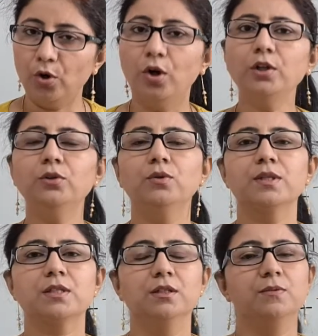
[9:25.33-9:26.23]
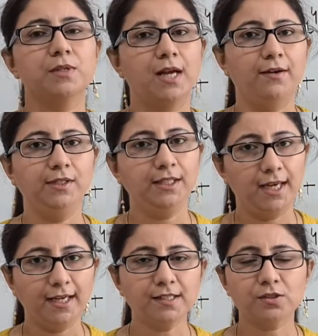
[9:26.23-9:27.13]
all those terms having
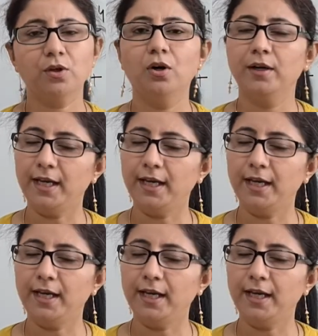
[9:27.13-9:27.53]
x or